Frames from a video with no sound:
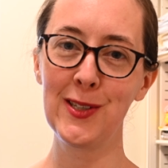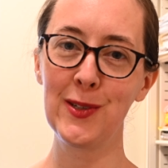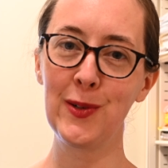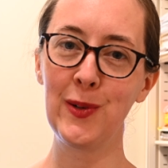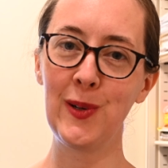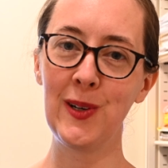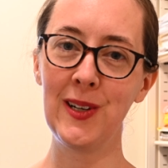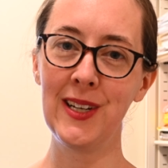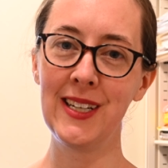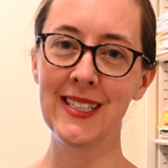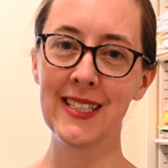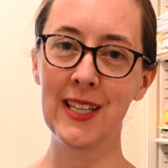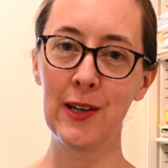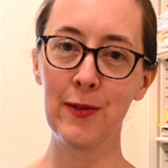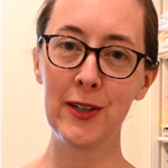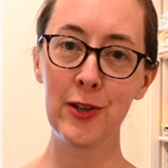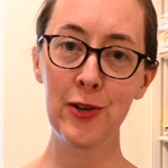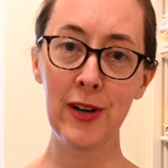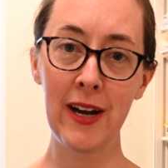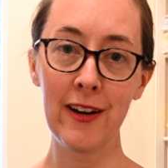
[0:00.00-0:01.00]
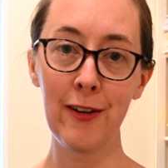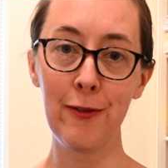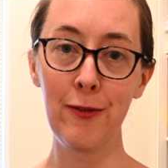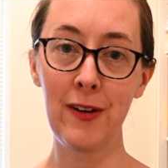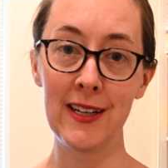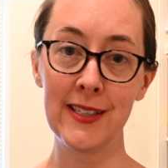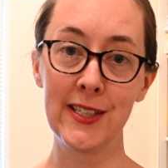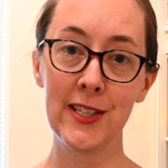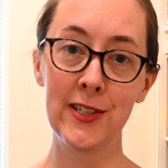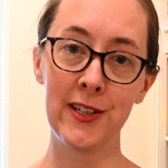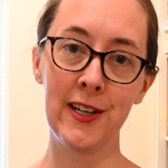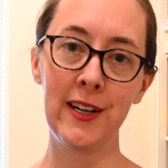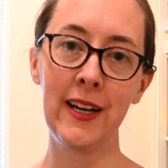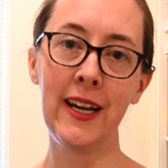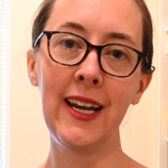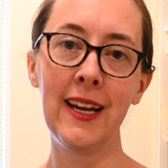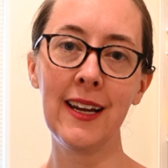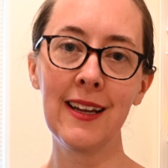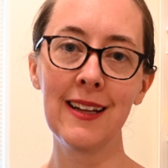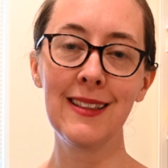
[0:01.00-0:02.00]
School is that we try to foster
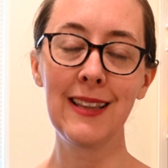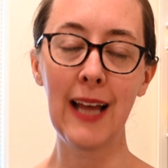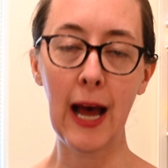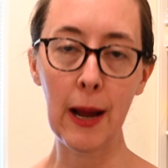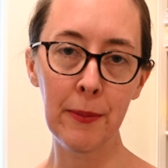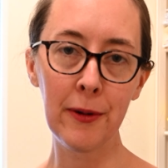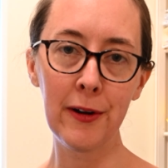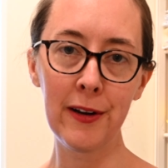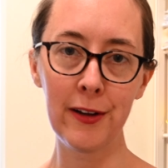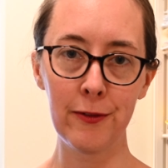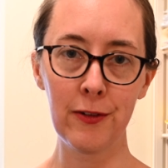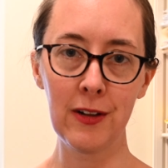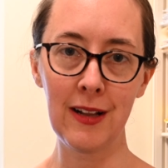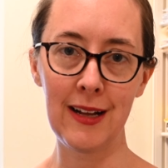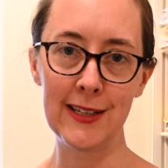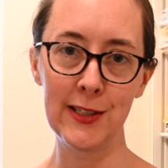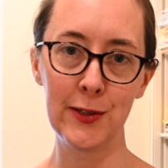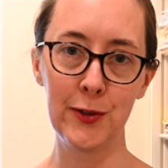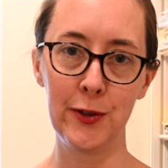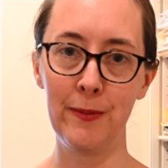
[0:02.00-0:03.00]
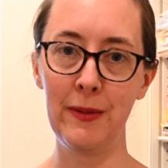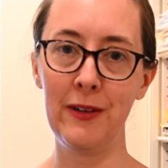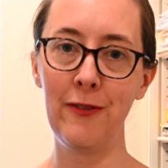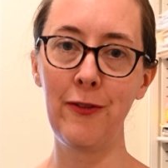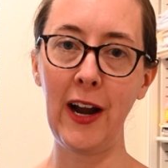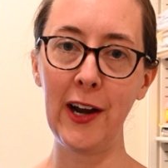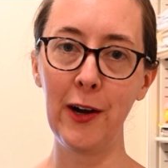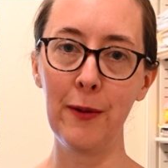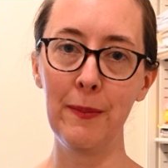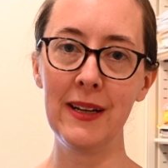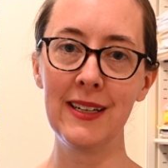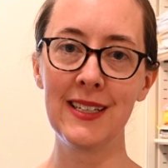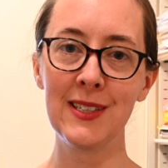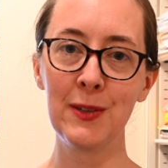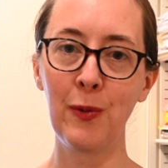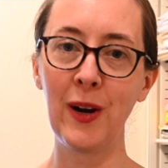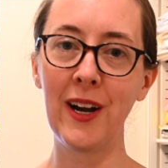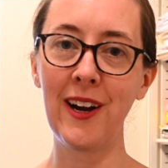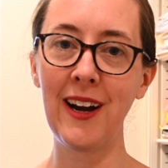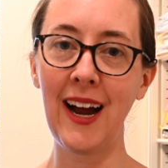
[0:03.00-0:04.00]
a collaborative classroom environment
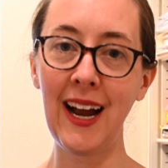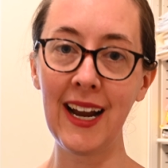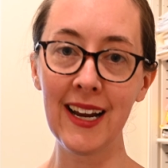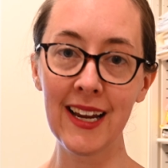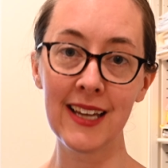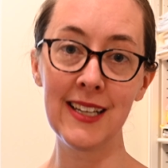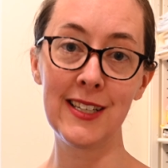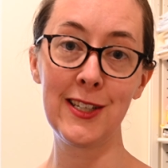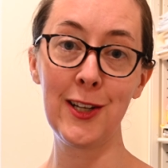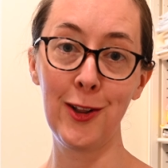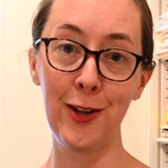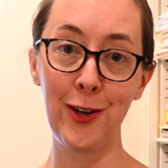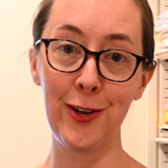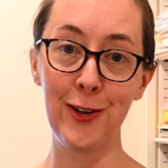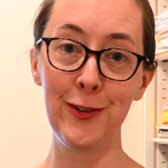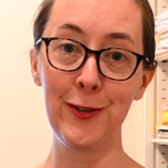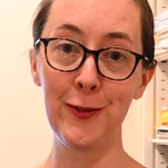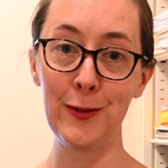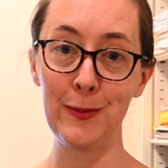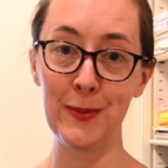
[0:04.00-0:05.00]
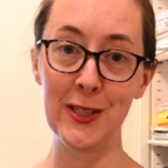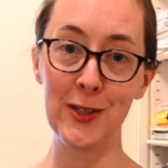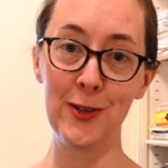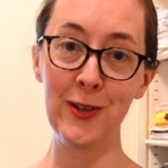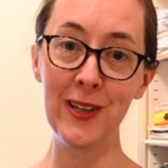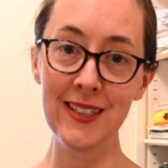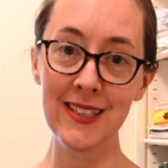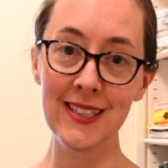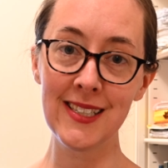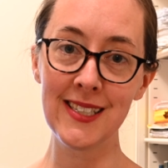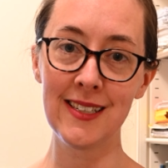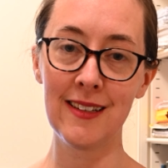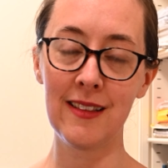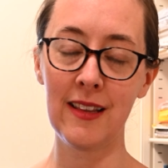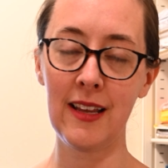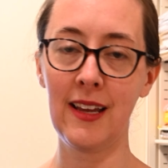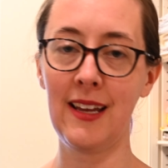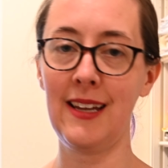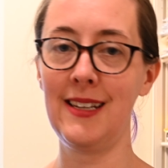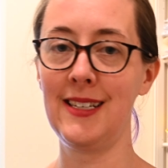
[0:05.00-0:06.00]
where I get to learn from students
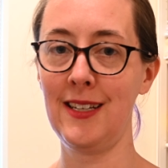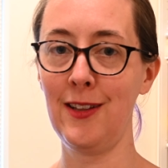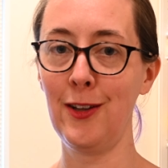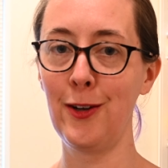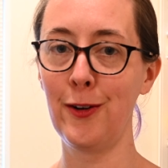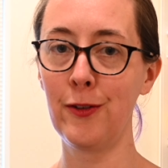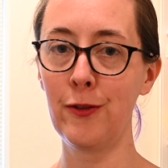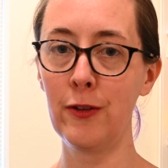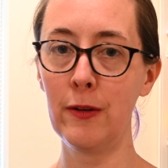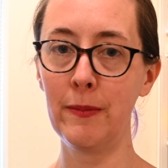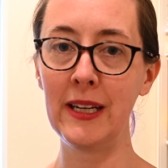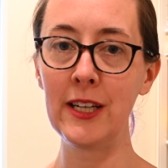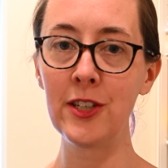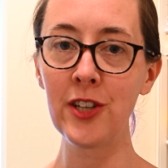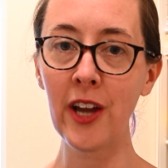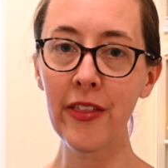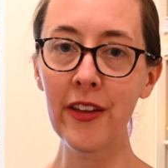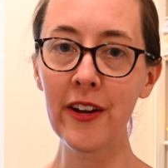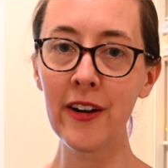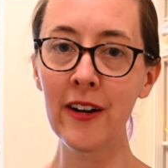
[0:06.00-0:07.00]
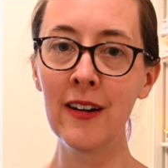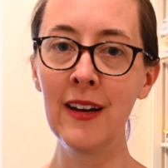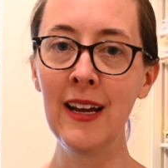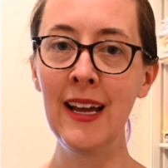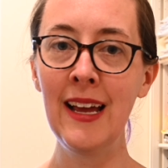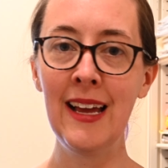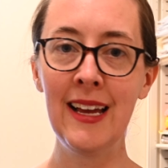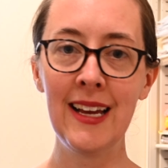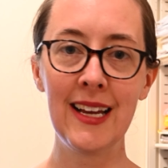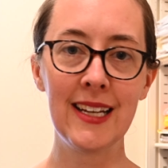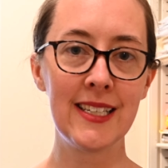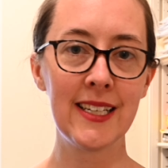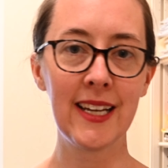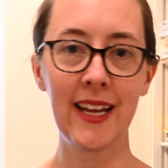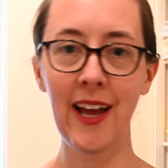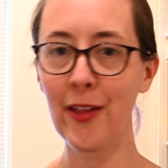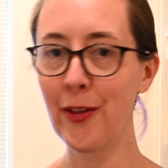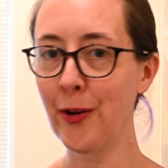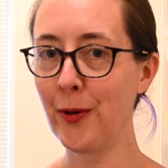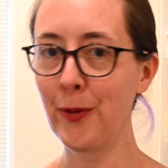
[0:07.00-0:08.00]
and they get to learn from each other, and
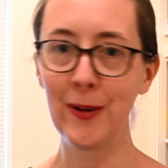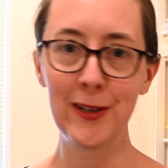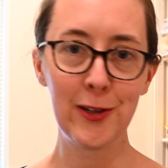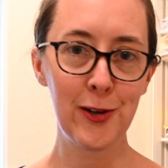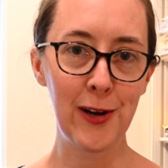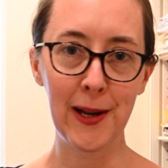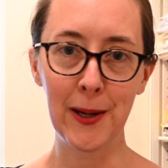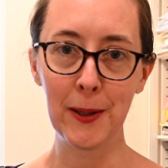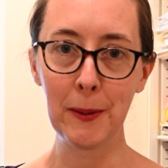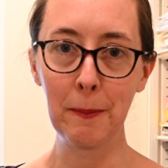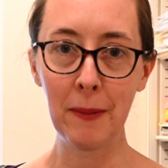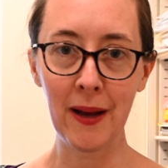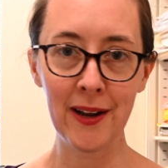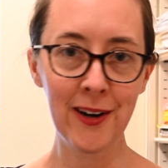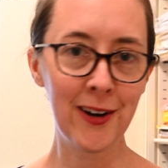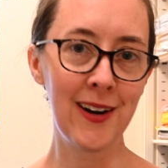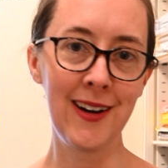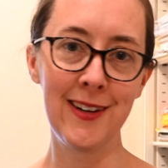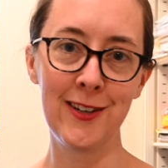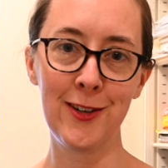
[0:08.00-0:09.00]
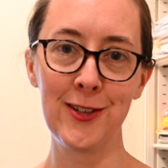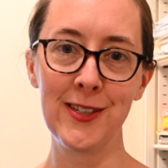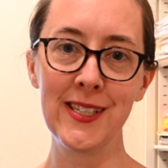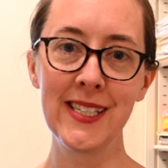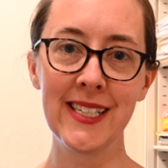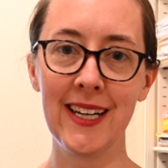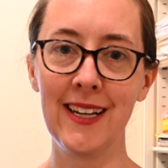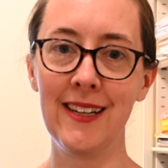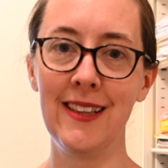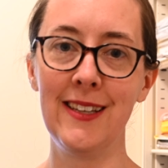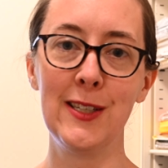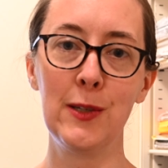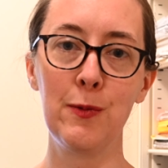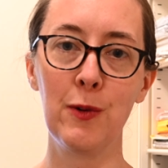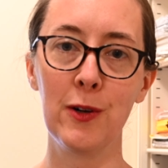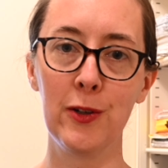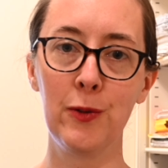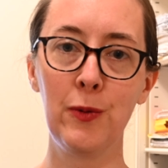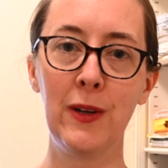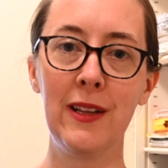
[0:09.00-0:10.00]
together we try to better understand this
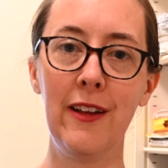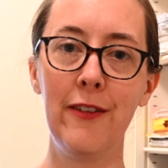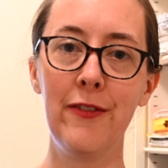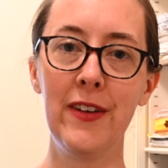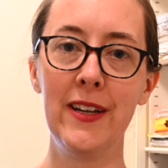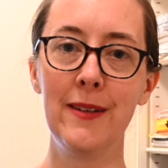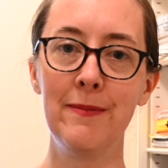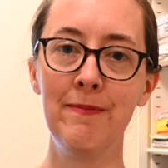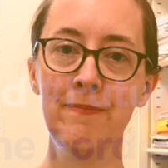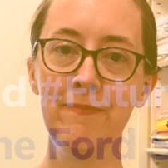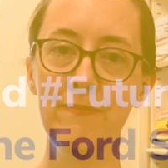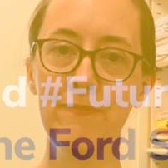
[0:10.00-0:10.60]
world we live in.